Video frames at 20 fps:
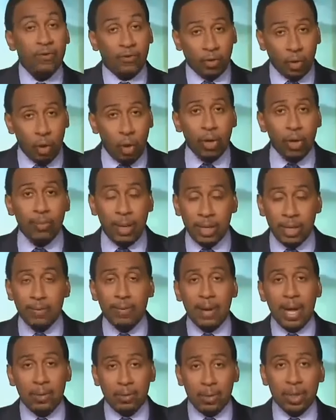Floyd
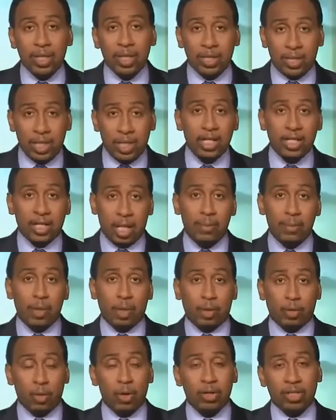Money Mayweather does
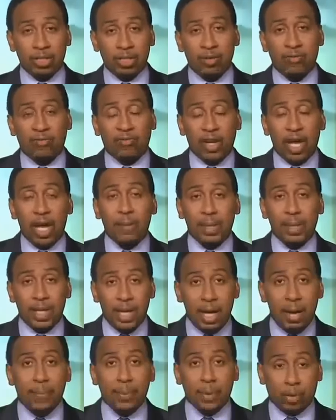come across as a
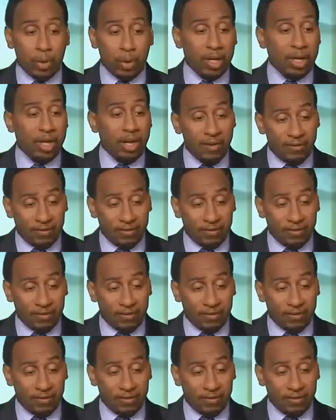flaming hypocrite